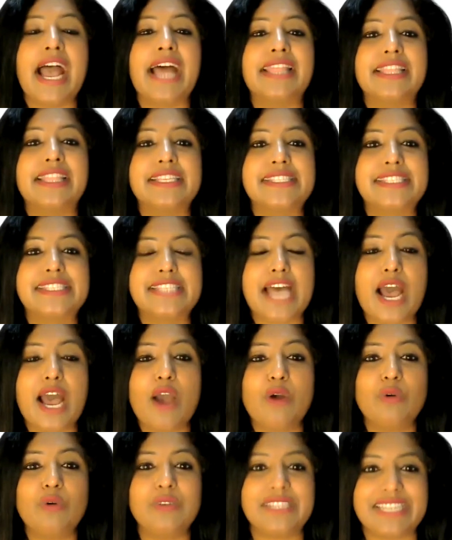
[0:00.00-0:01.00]
And the
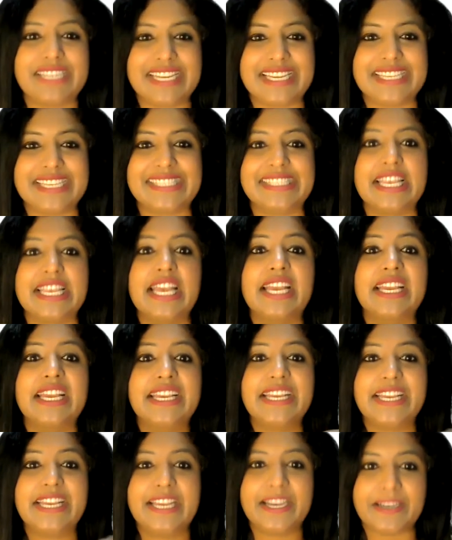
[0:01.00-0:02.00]
sound is
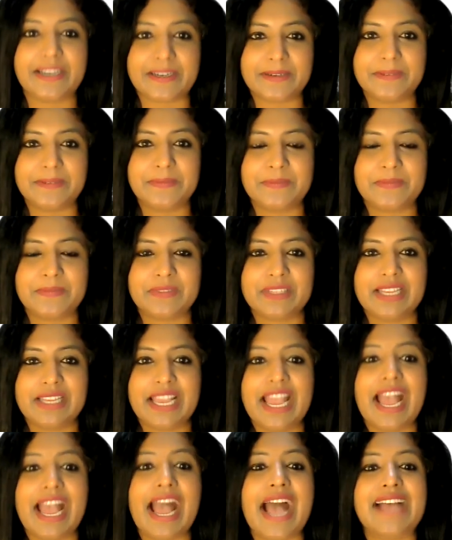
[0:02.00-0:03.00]
G,
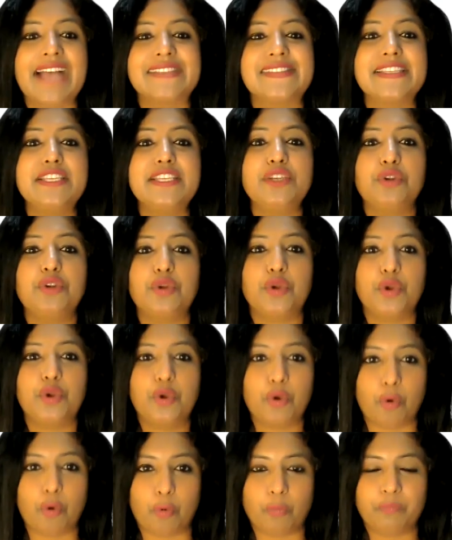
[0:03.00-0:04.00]
as in
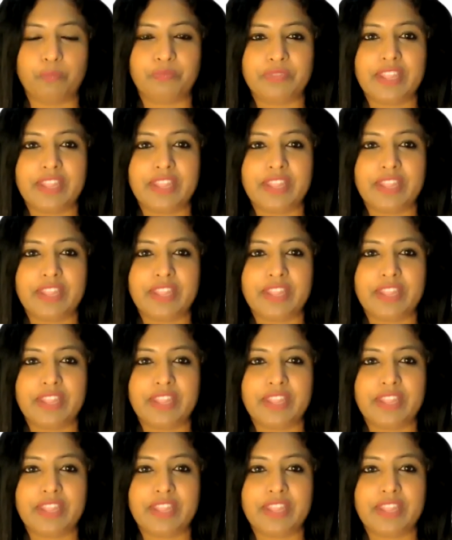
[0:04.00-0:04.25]
go.